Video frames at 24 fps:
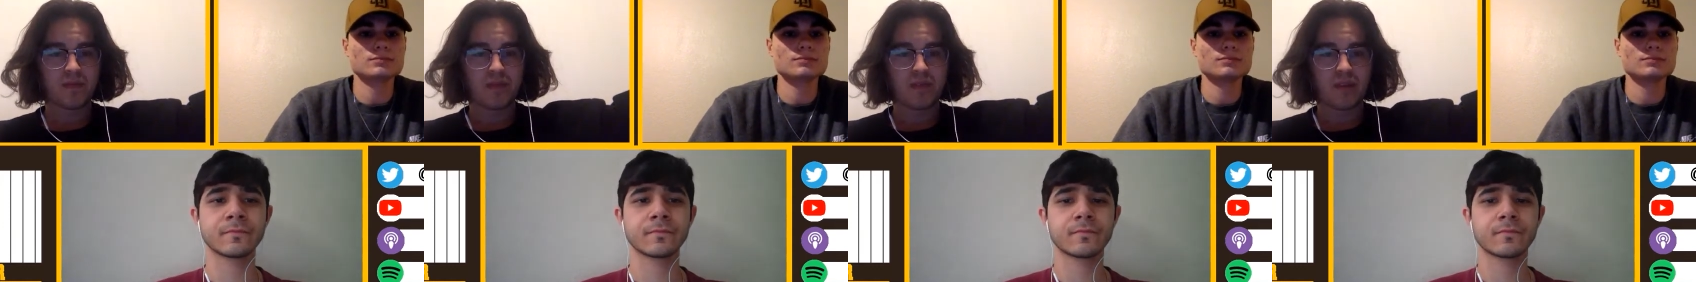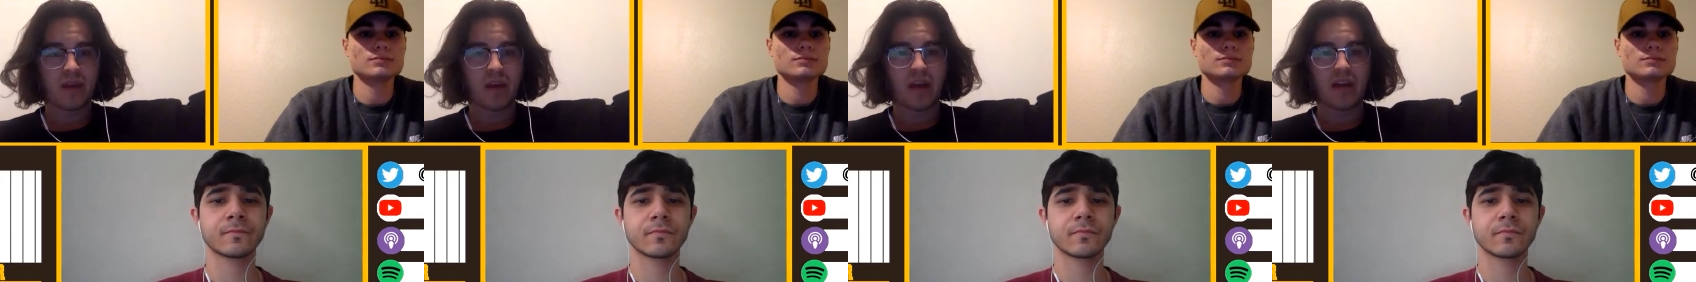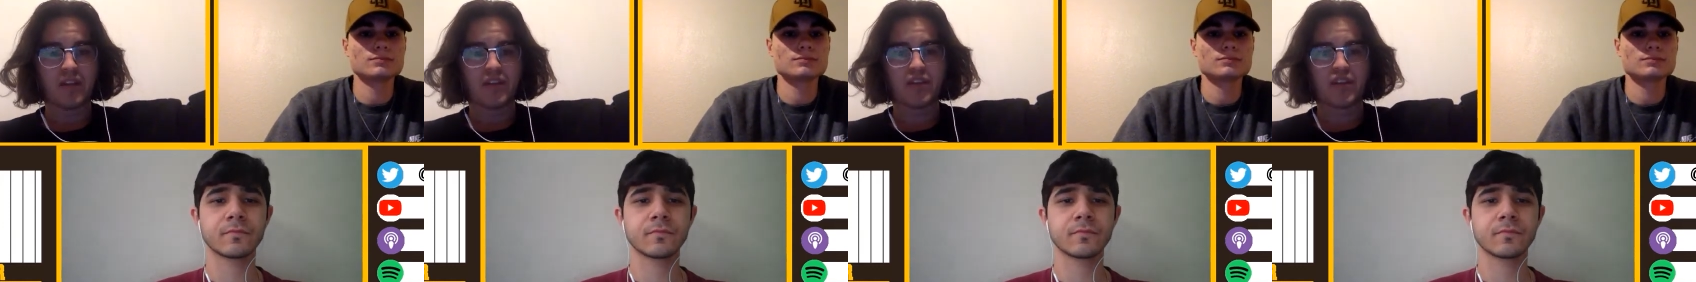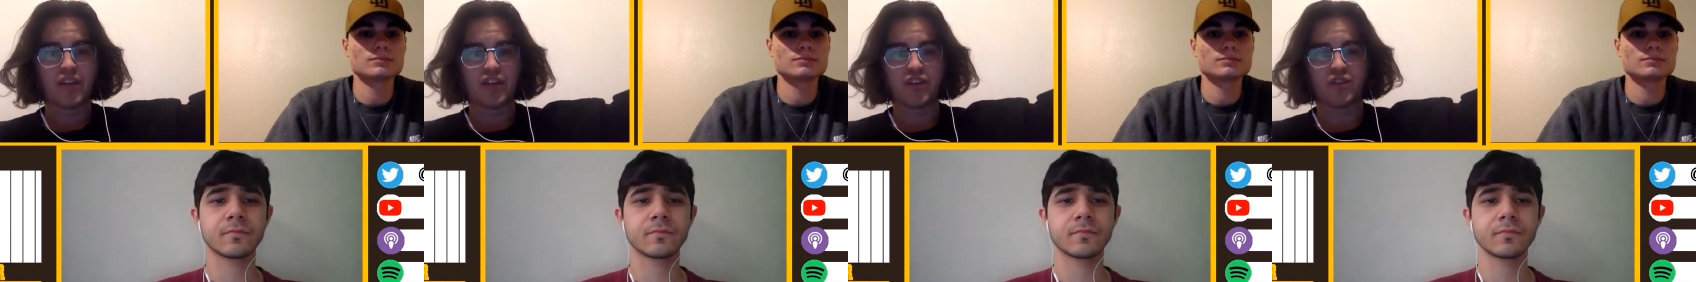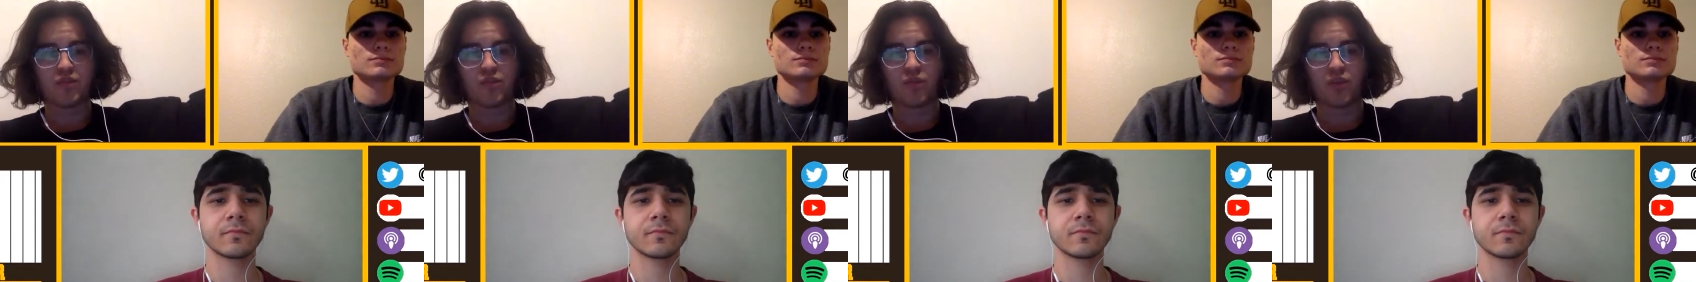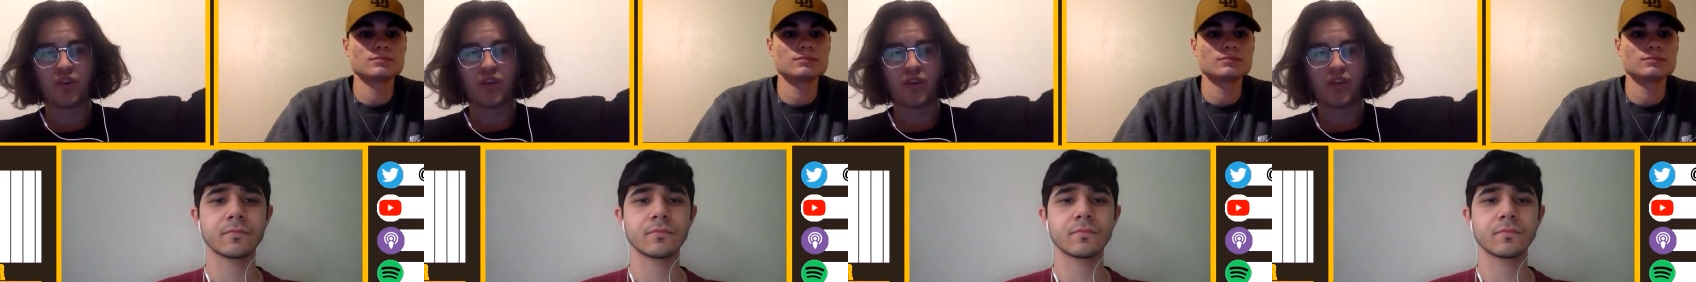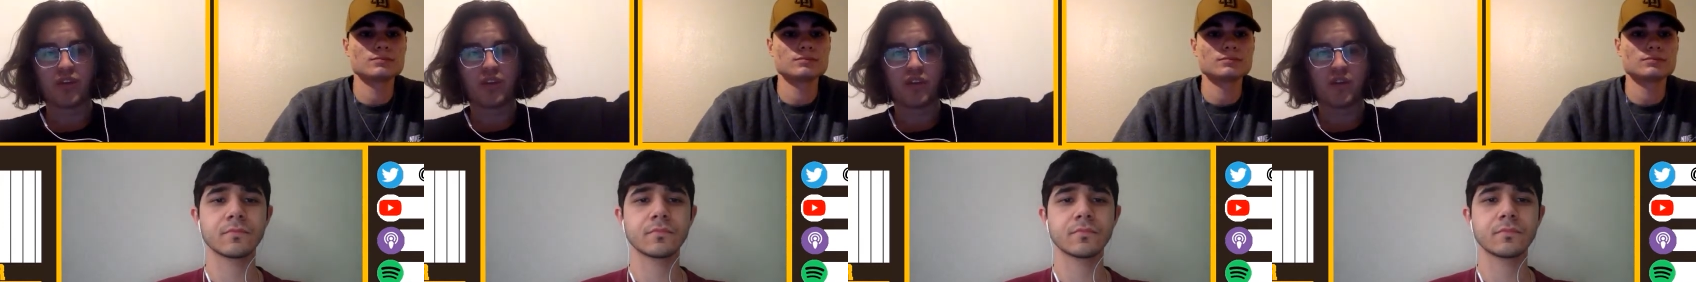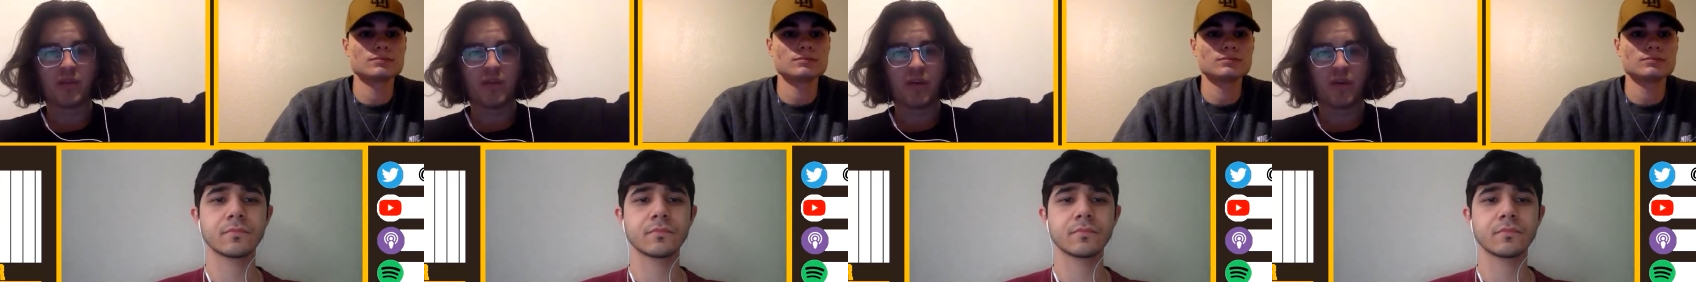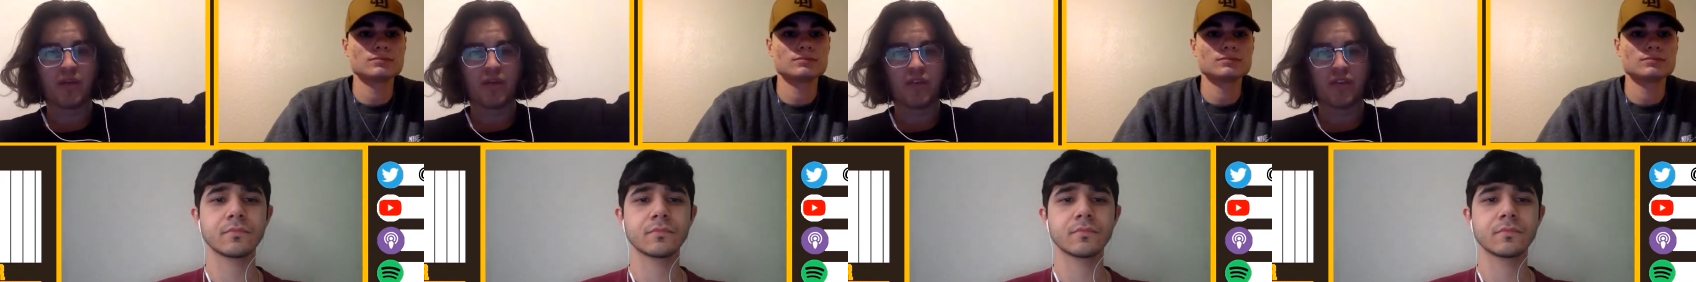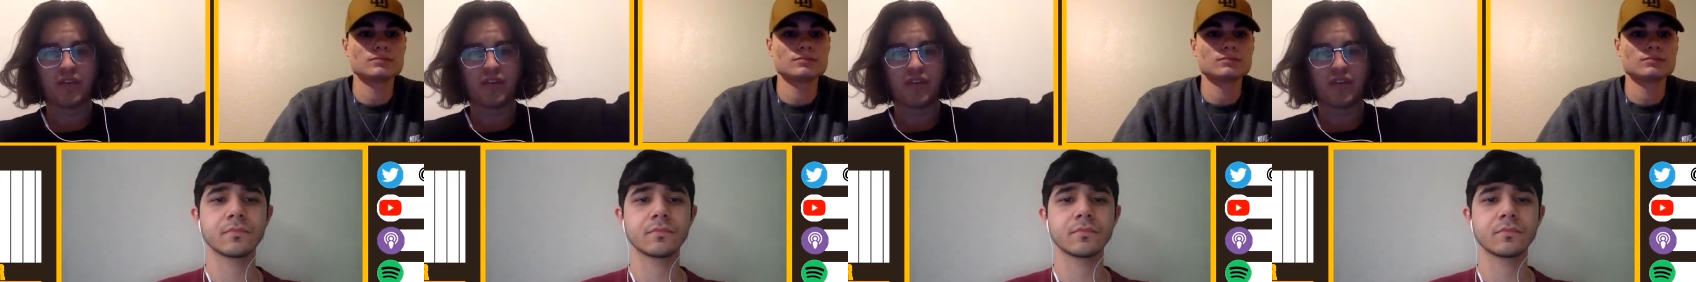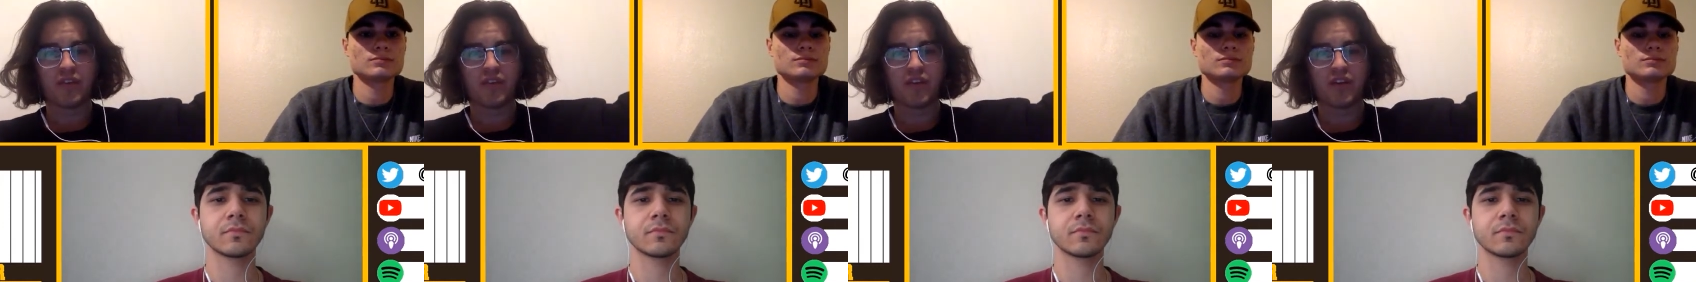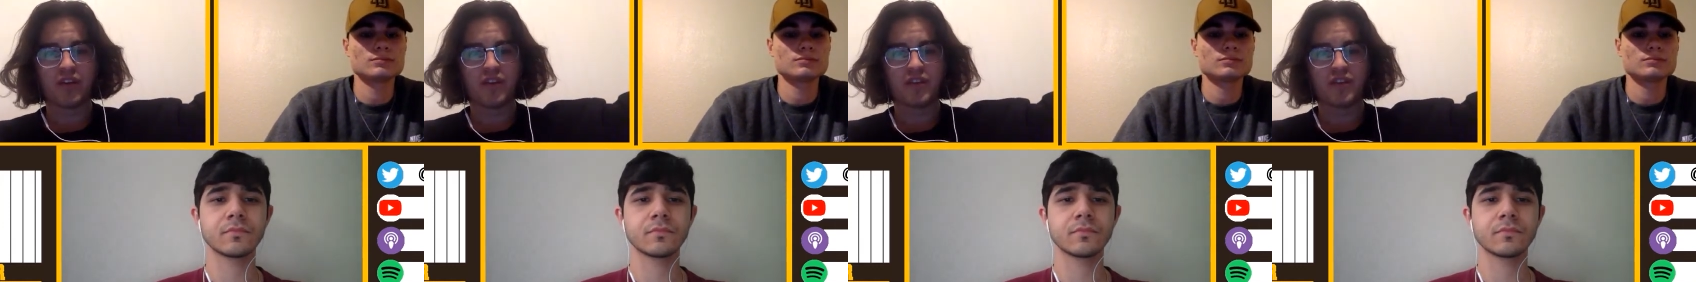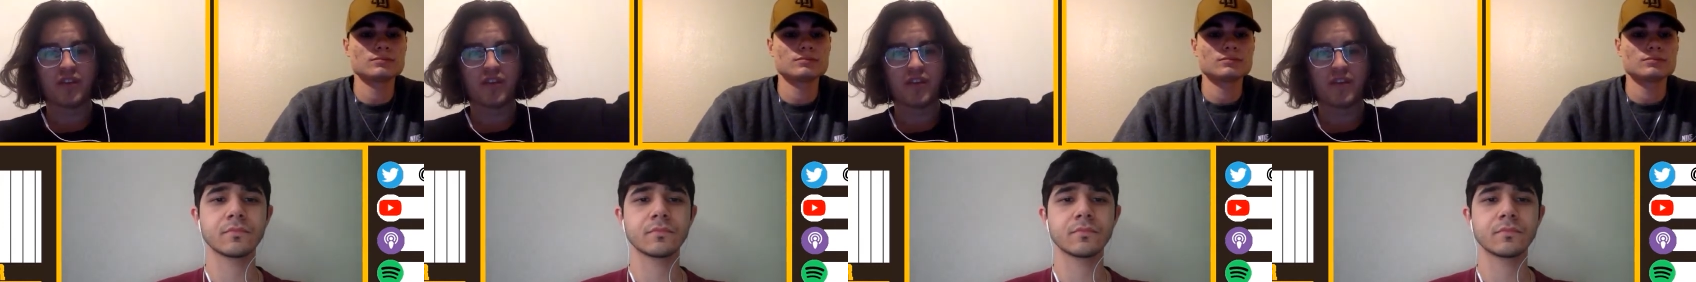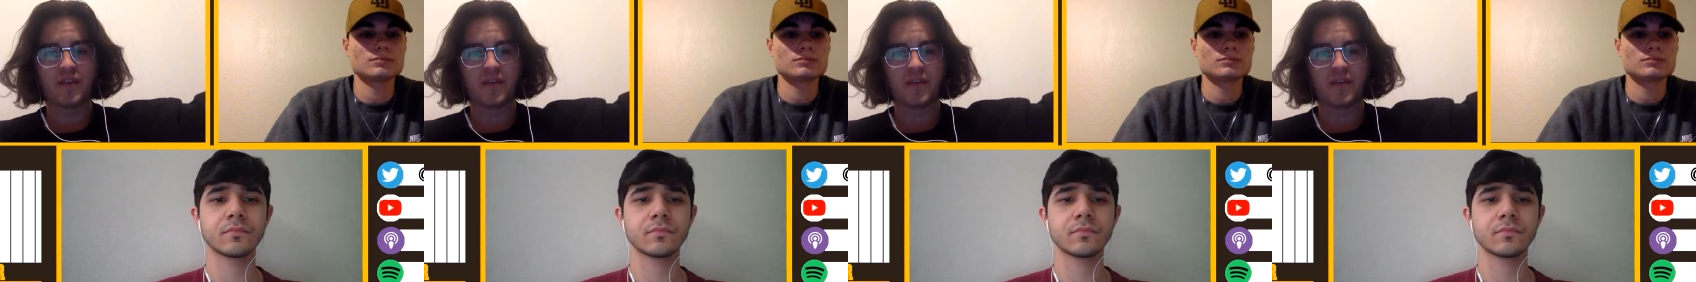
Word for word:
Speaker 1: And Chase, what do you think about Victor Acosta?